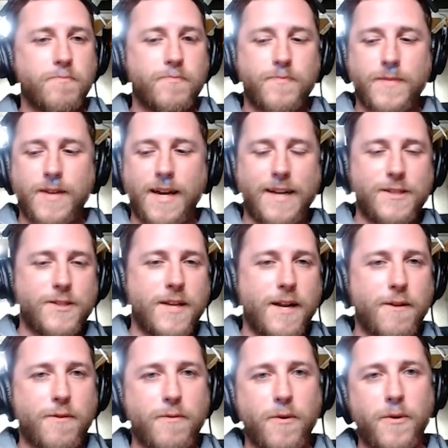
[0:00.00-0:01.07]
I just had to
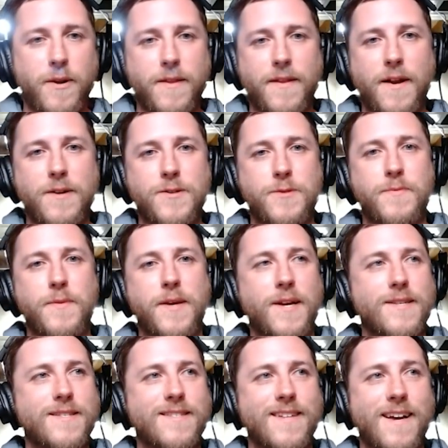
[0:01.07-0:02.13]
throw it in there just
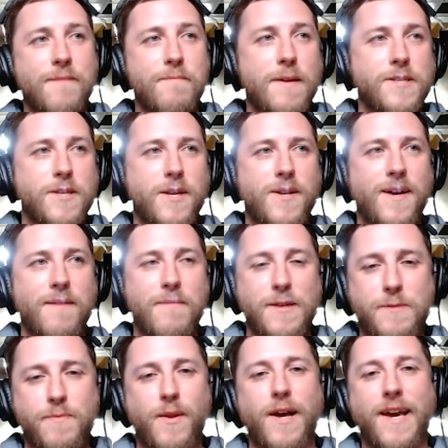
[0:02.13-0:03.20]
because I miss it. I miss
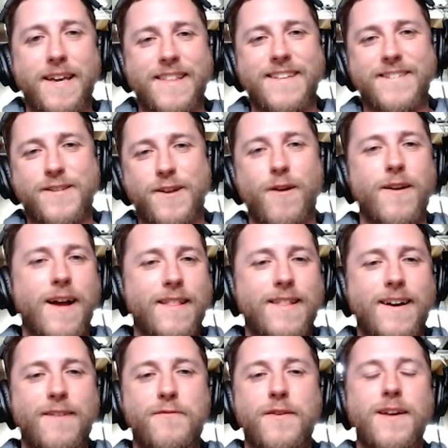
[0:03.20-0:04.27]
playing this card. I
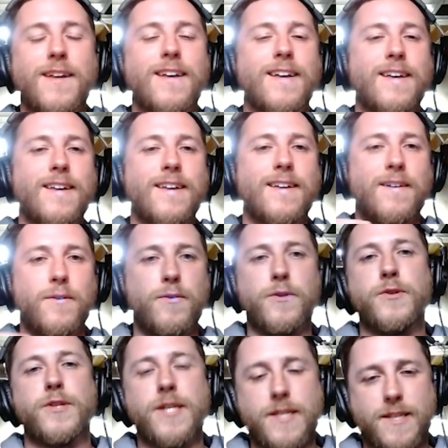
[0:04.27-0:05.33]
love
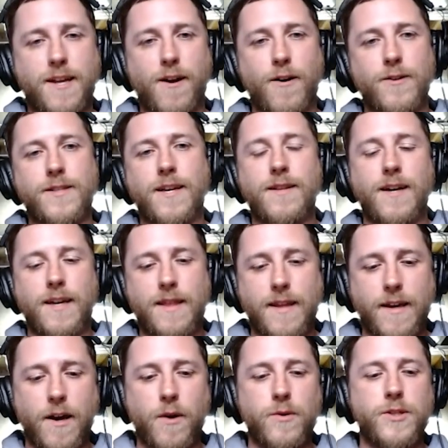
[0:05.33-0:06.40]
illusionist cards. I like
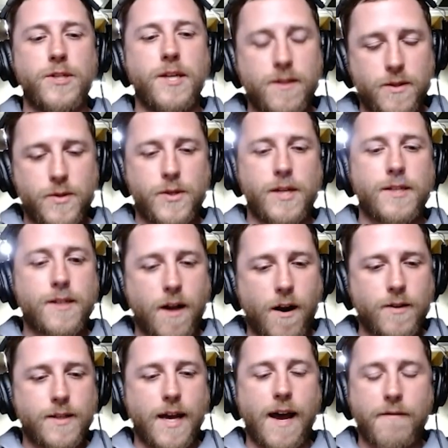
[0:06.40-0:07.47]
the OG illusionist
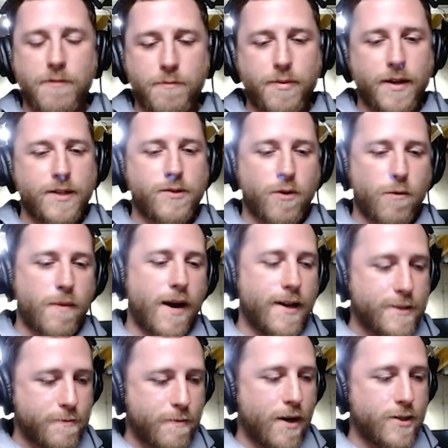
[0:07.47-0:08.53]
cards. I haven't played Dromai
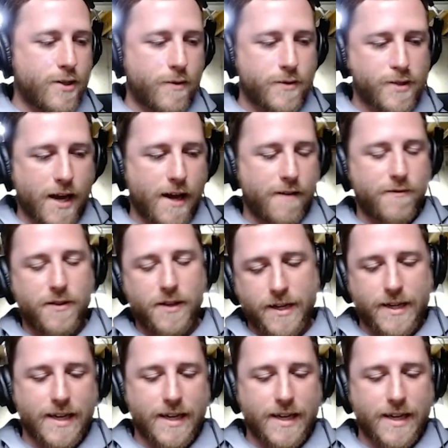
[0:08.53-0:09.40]
as much. I was kind of like,